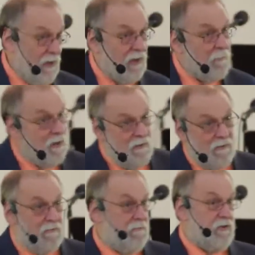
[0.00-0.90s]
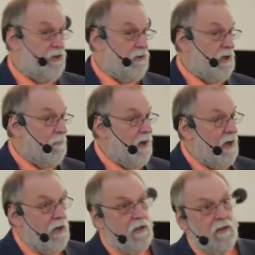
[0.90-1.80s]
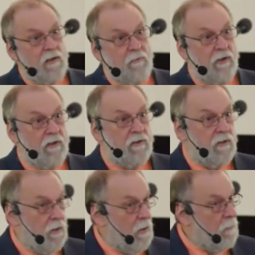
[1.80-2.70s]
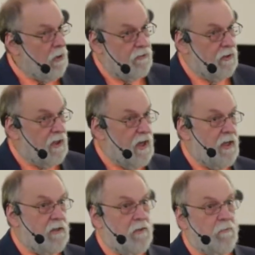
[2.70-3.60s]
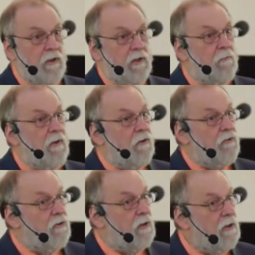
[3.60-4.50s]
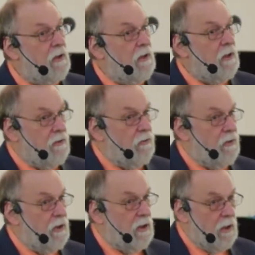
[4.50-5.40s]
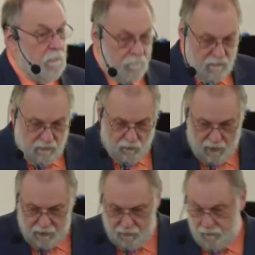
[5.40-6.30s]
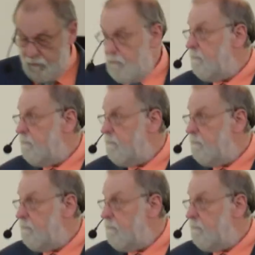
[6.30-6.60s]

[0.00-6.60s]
about to Nehemiah, complain about to God, complain about to the creditors.